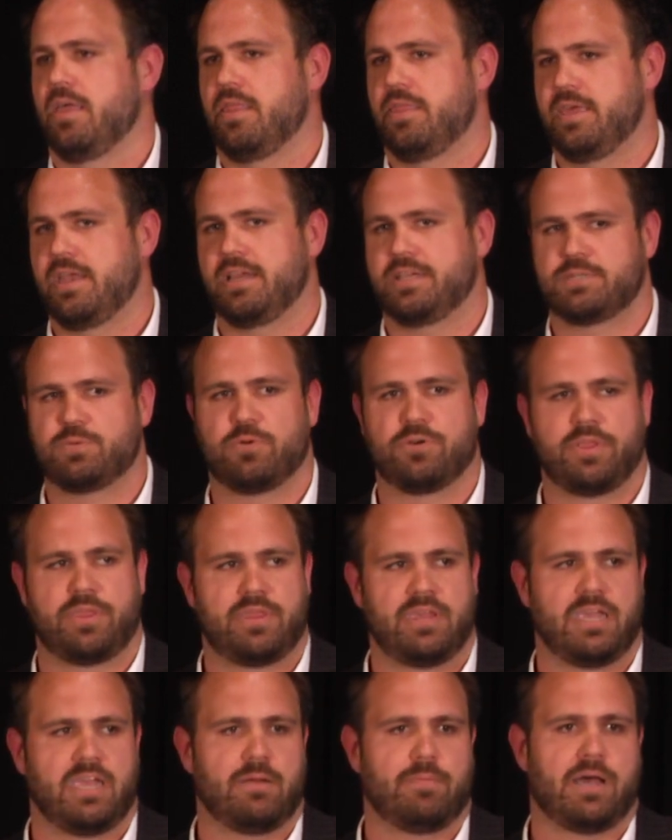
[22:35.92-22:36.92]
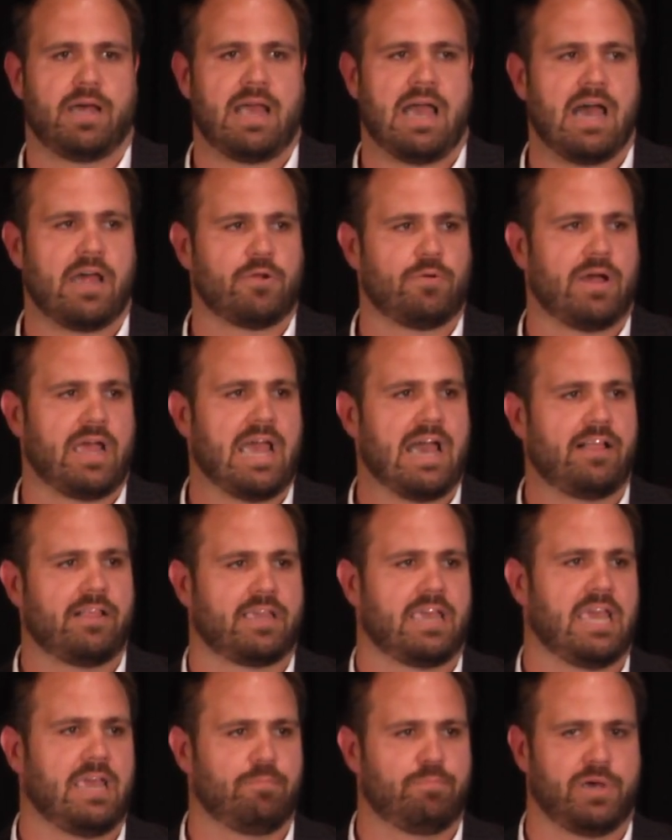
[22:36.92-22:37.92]
then it's worth thinking about, how do I
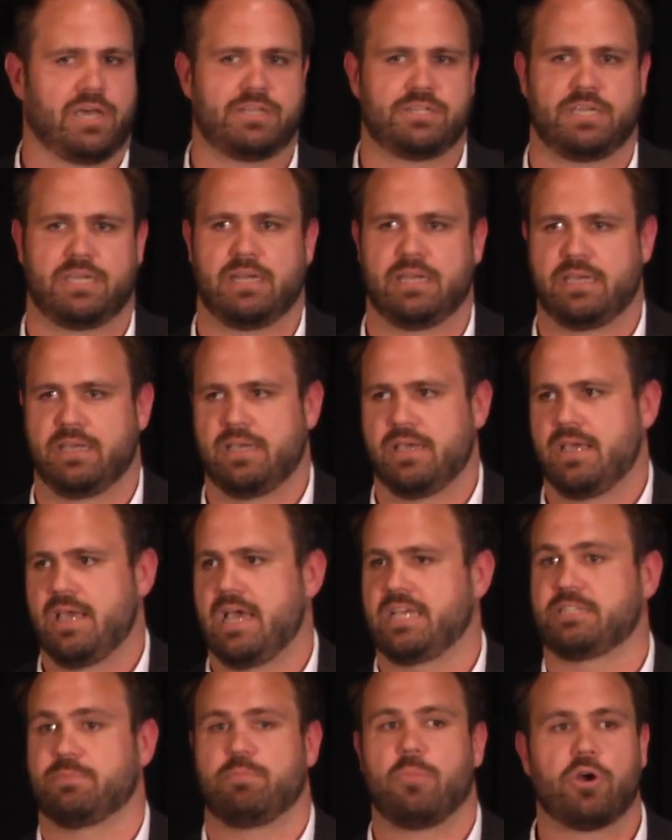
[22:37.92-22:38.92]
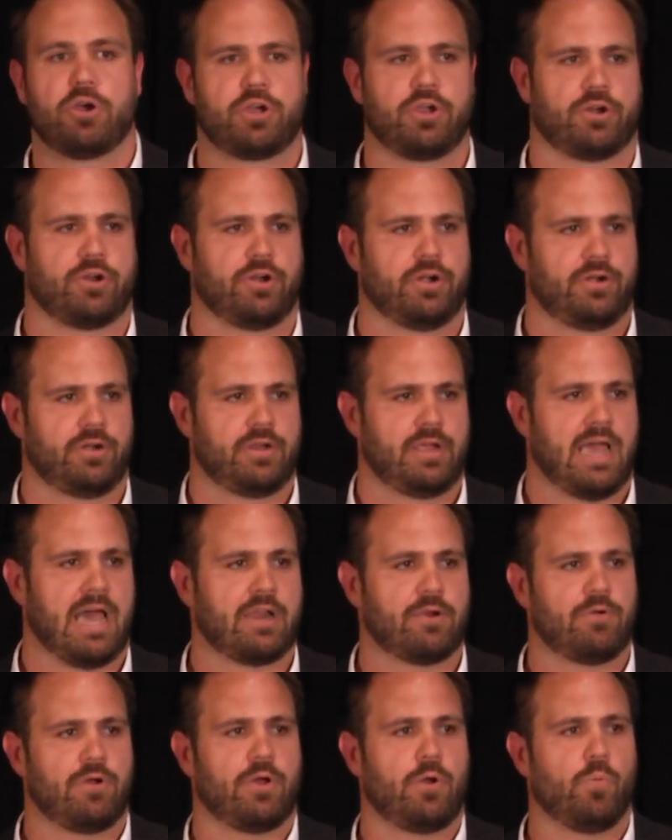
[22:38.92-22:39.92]
allocate budget as a marketer?
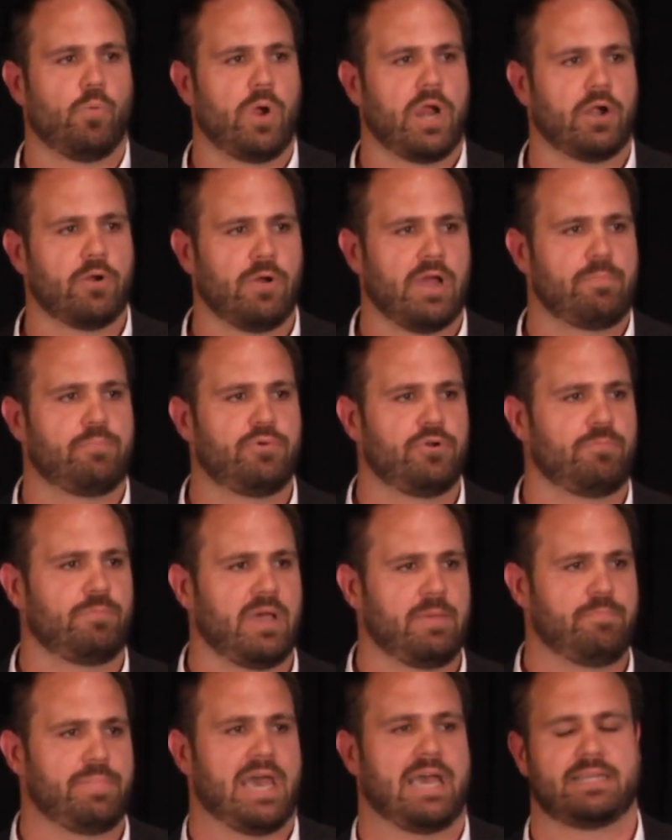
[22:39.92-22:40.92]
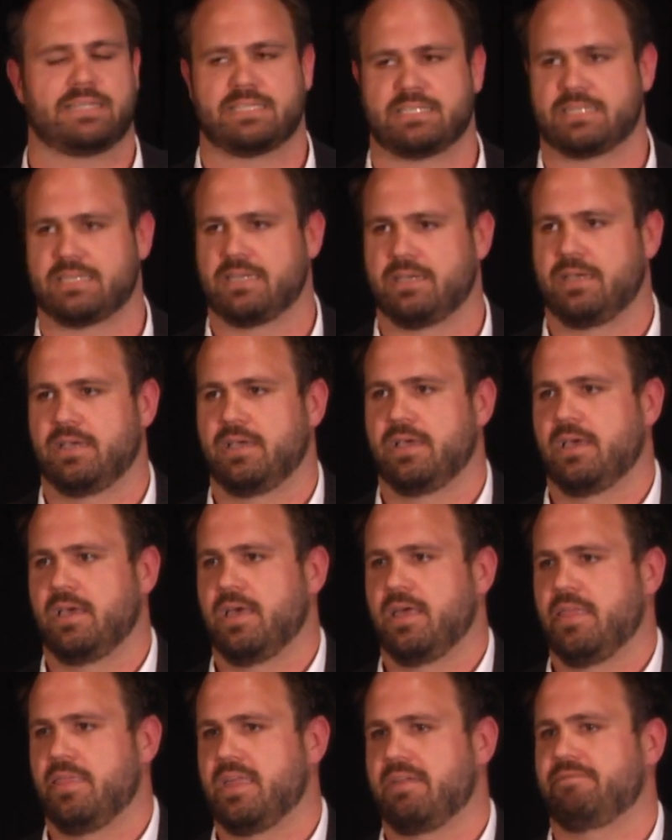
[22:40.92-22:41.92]
Where do I put my bets
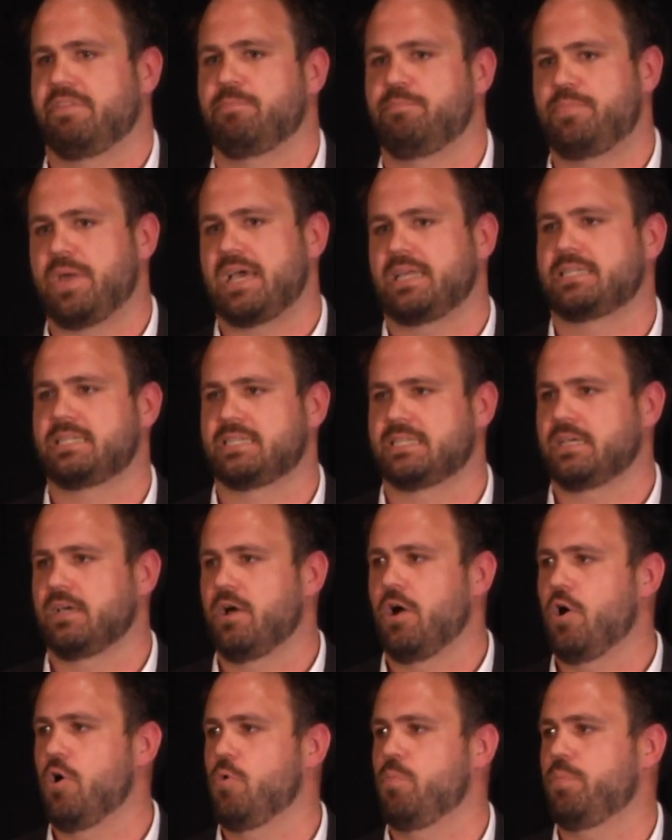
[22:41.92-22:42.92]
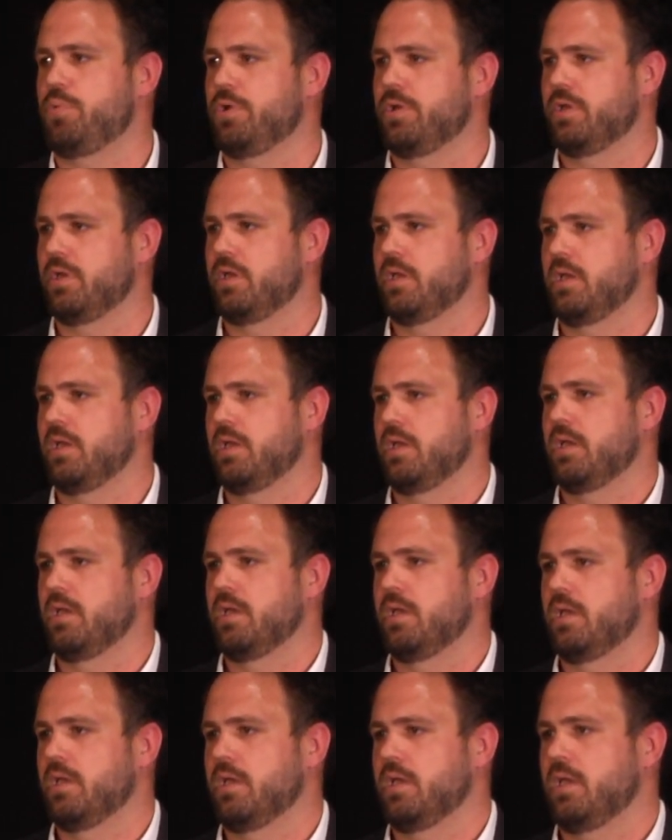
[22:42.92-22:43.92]
that have the best hope
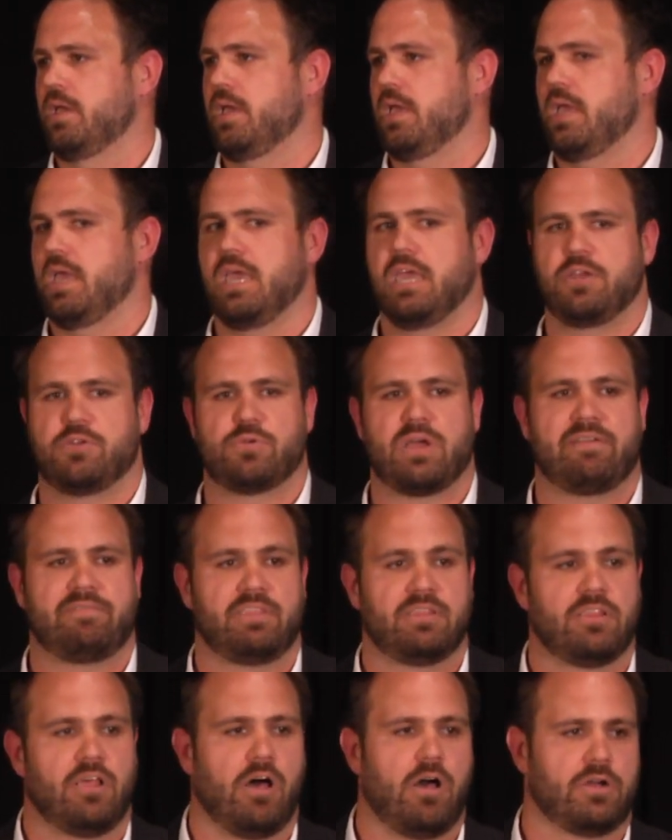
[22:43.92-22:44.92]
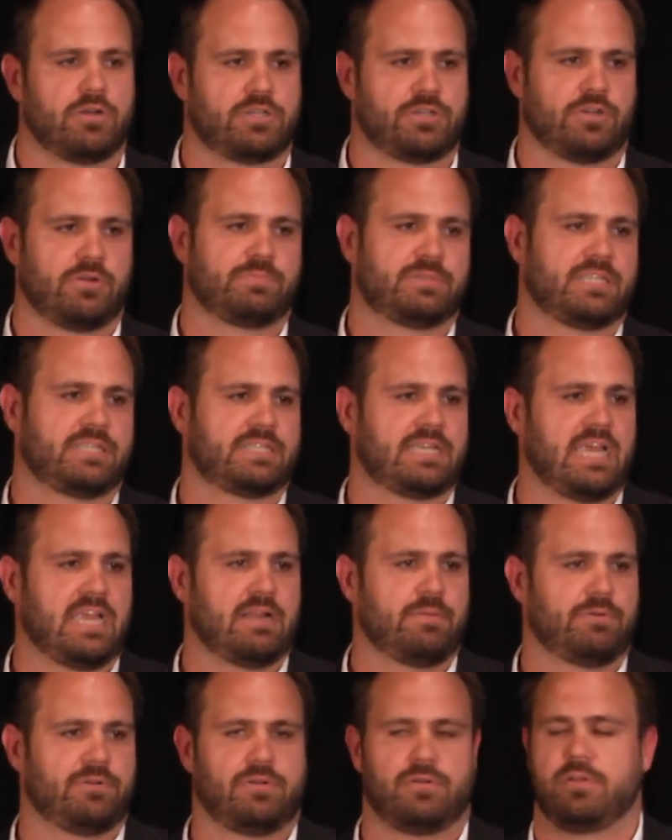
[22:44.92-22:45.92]
in driving long-term
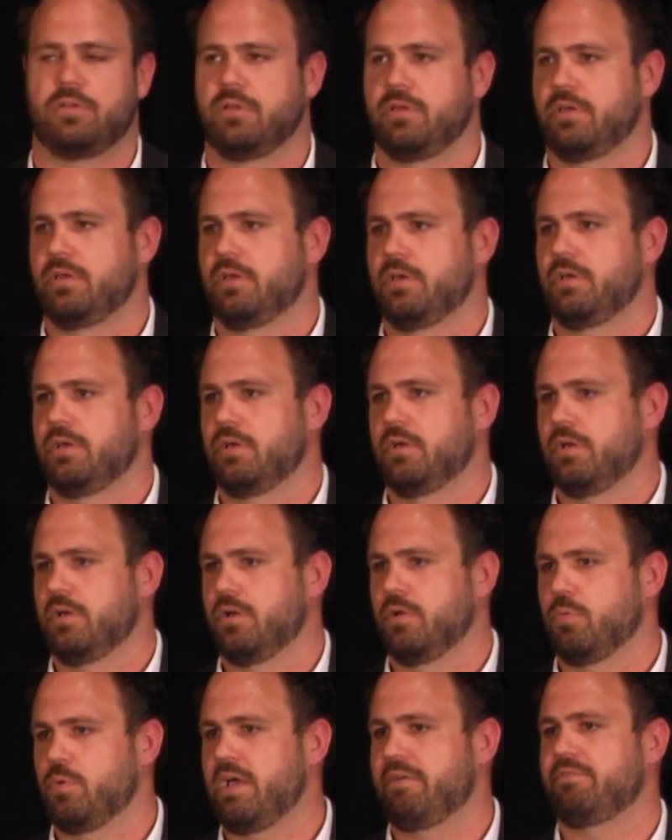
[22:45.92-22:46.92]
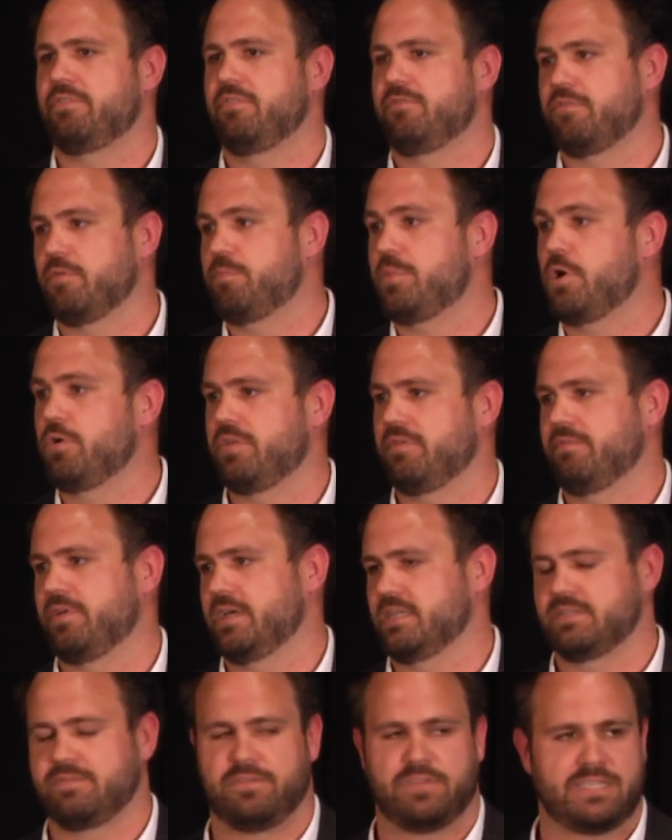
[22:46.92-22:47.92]
sustainable revenue for both of
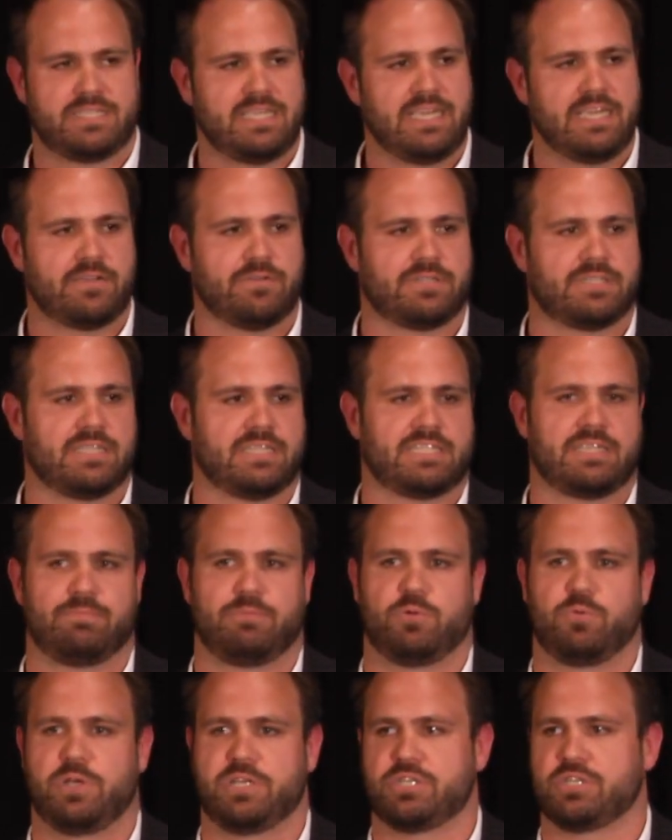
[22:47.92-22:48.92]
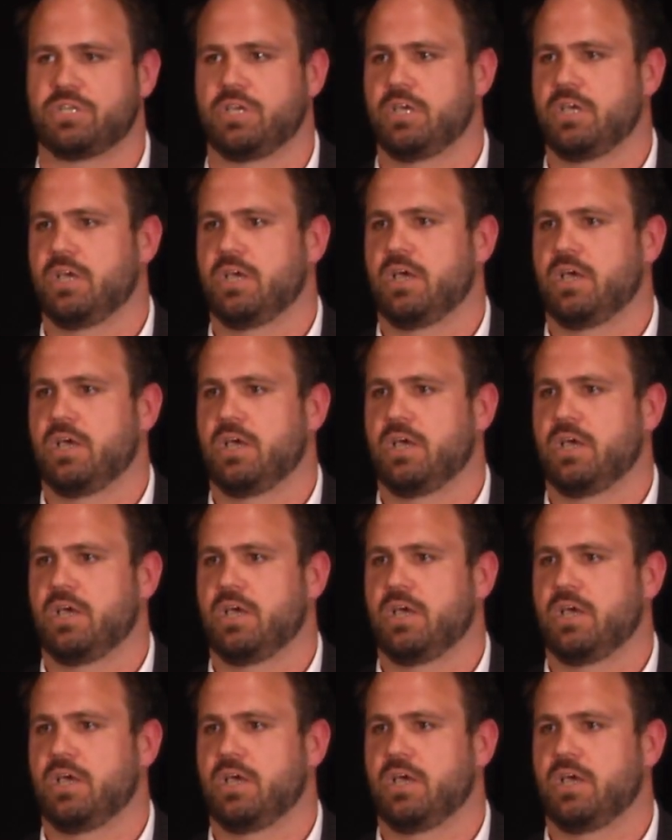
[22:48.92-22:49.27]
us, for this ecosystem in which